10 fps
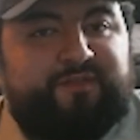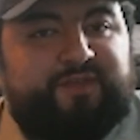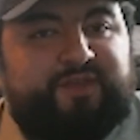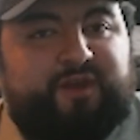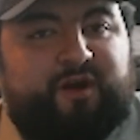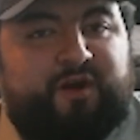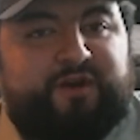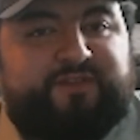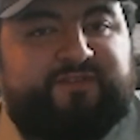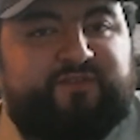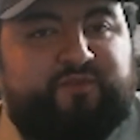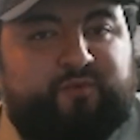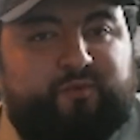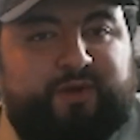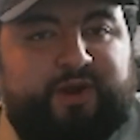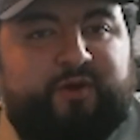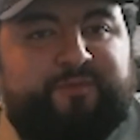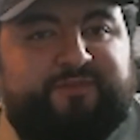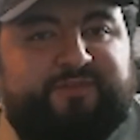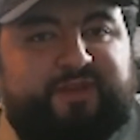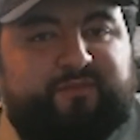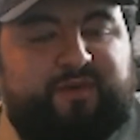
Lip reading: the hardest to 100%.